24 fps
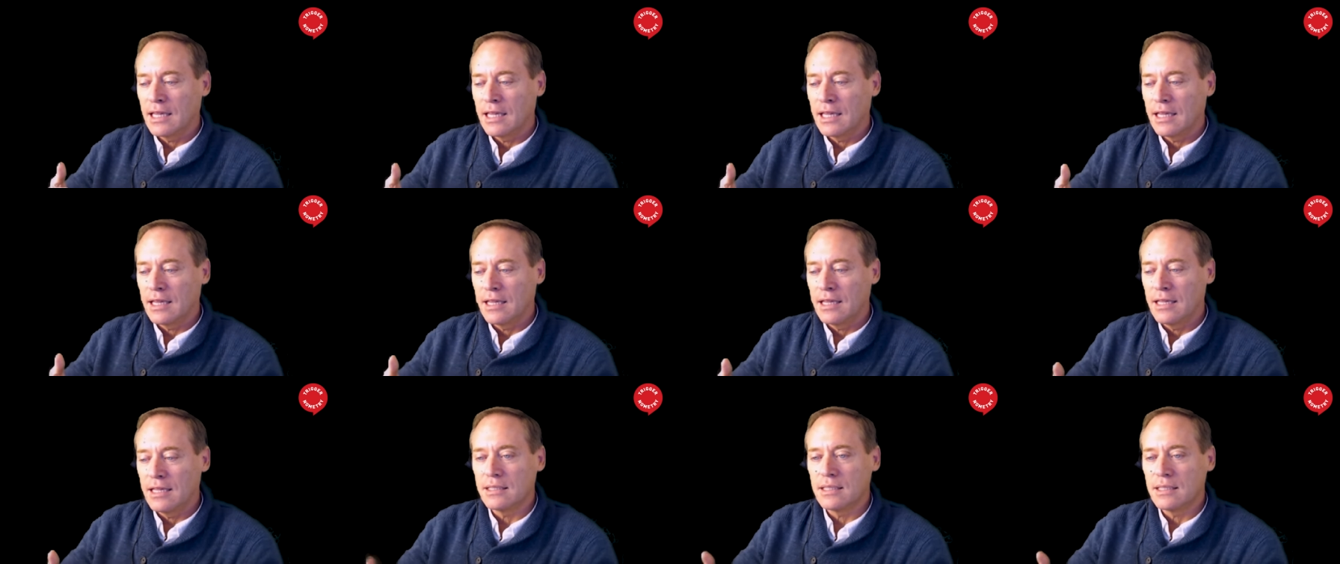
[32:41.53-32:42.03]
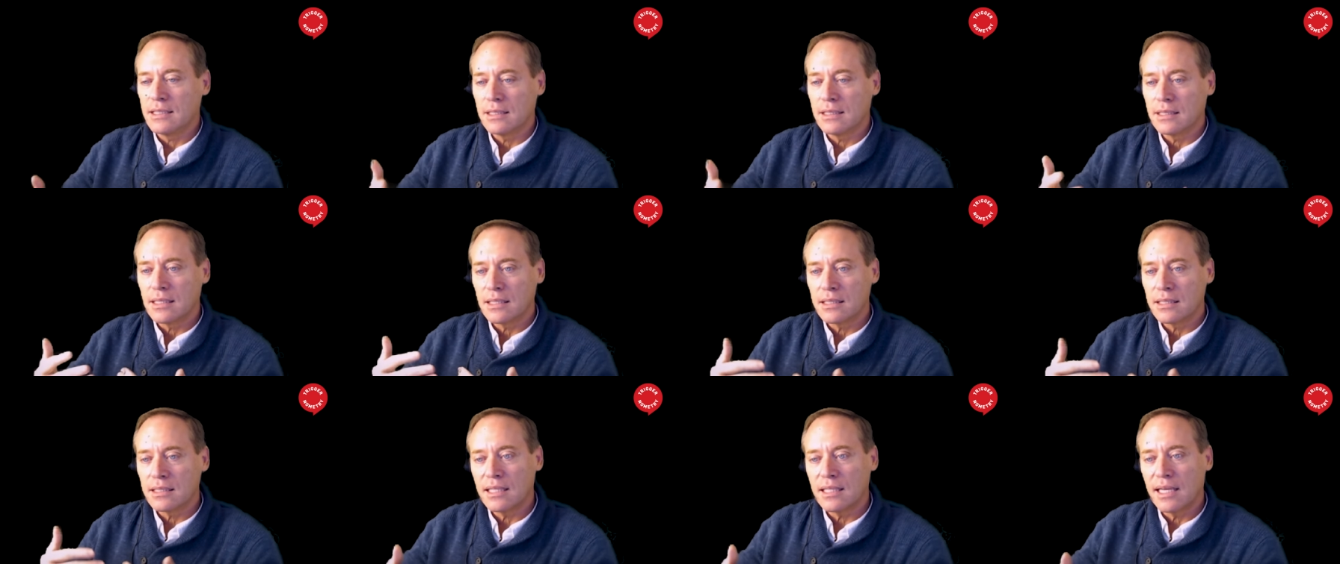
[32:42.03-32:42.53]
this is
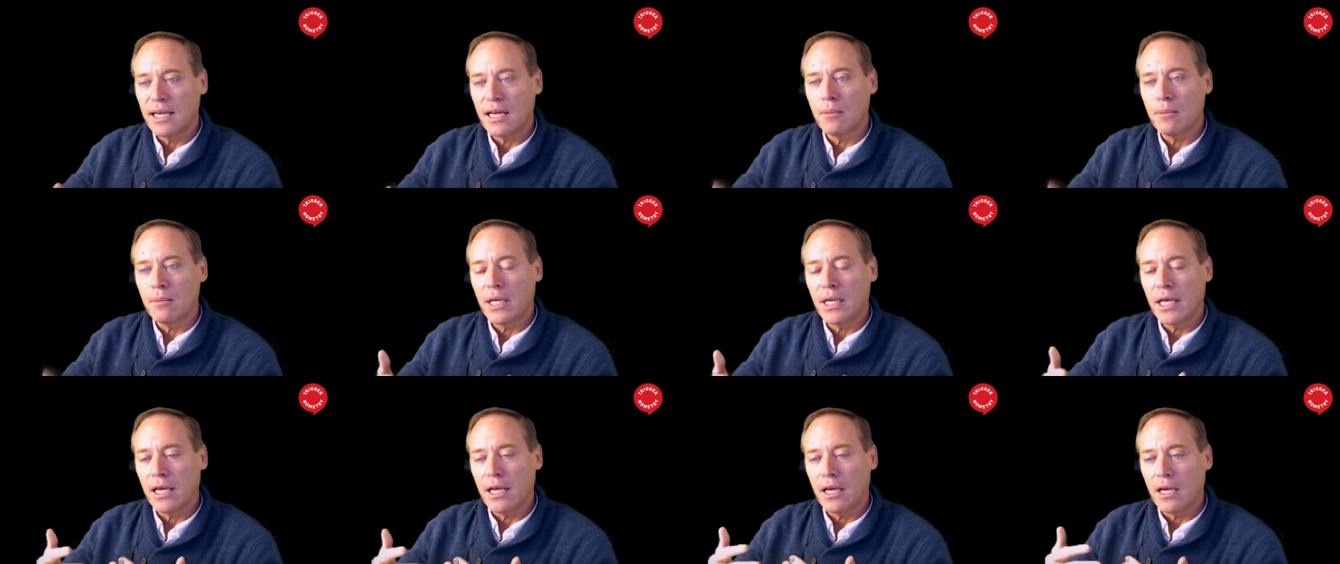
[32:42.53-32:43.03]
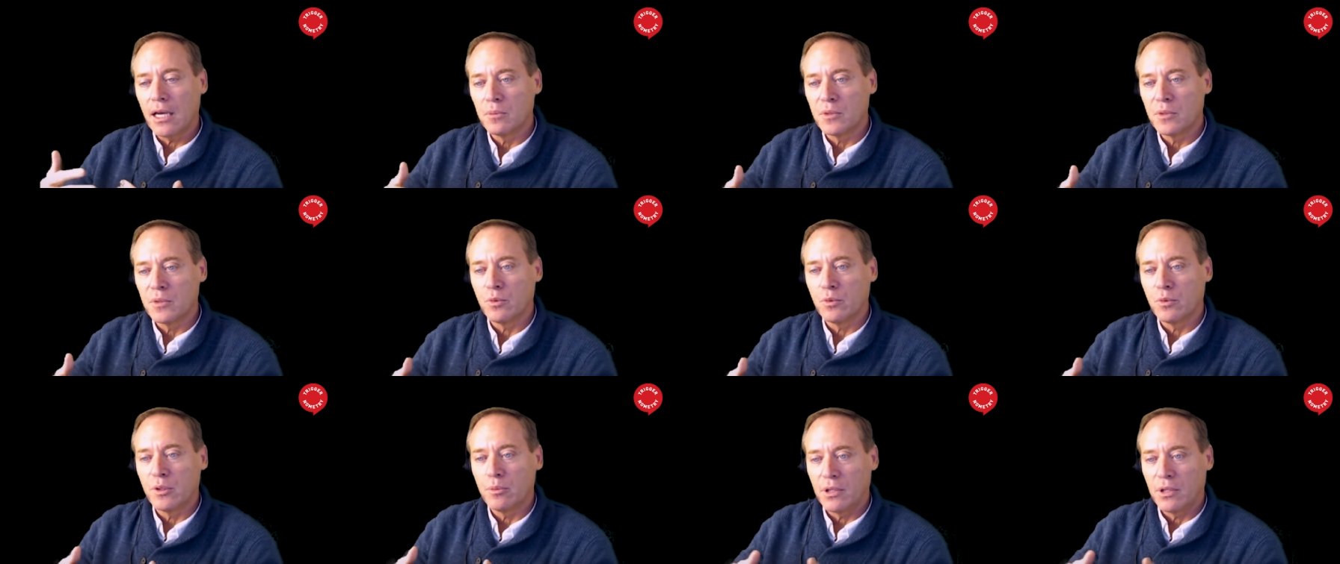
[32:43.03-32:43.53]
the same game
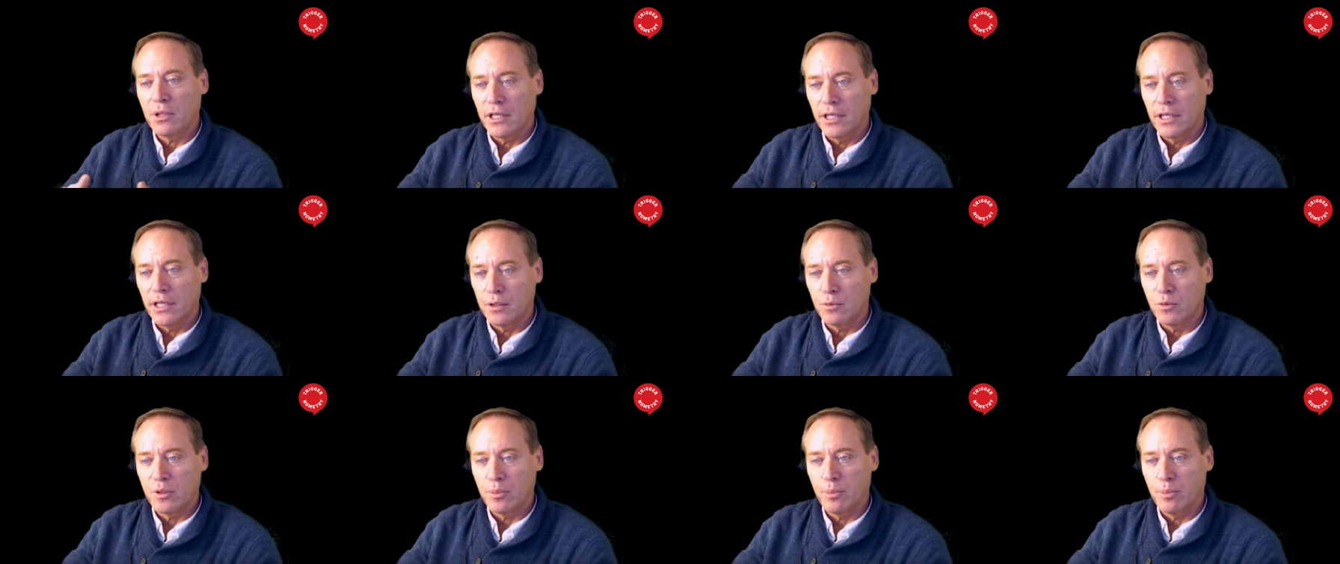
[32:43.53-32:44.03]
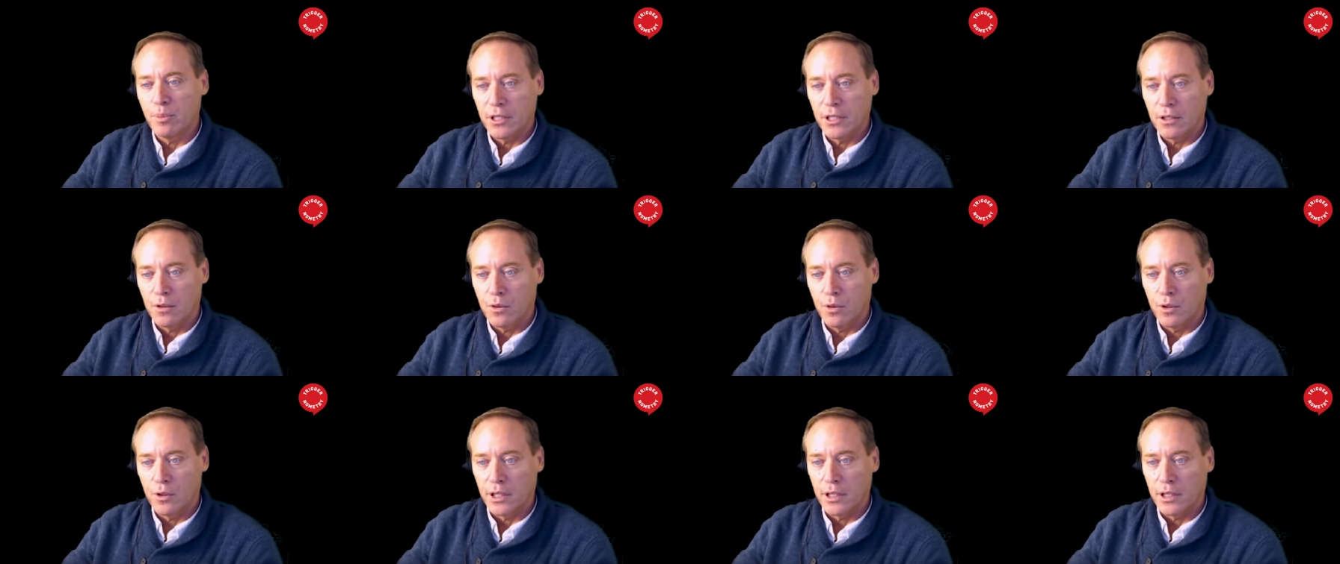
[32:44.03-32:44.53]
that we played with
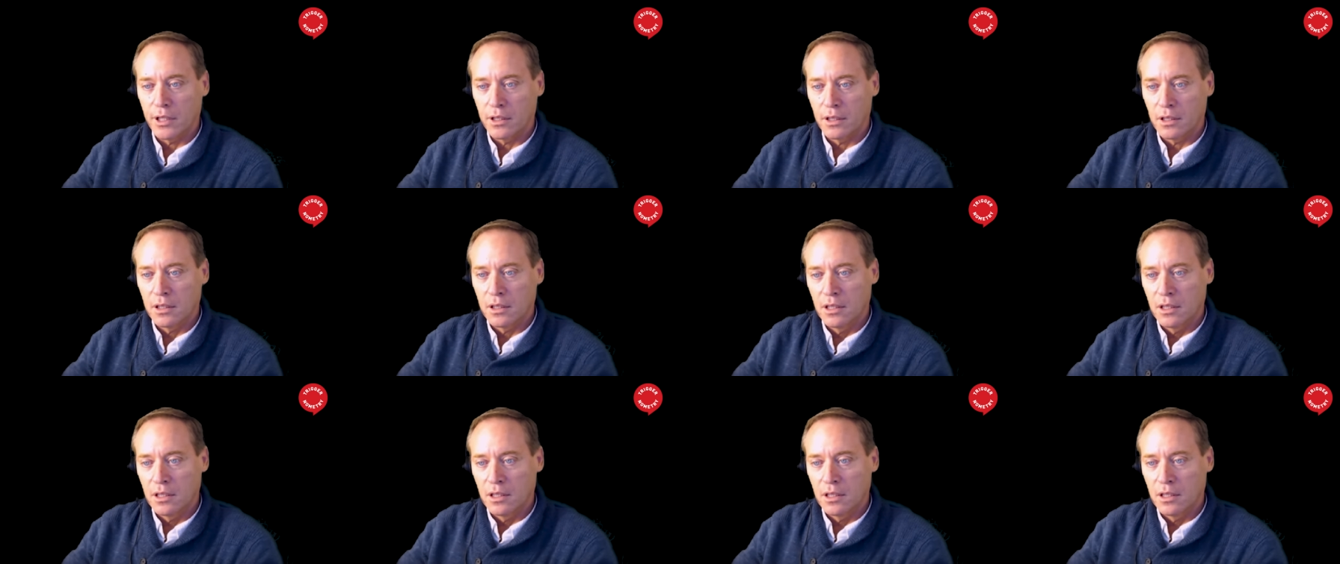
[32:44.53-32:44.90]
Bitcoin.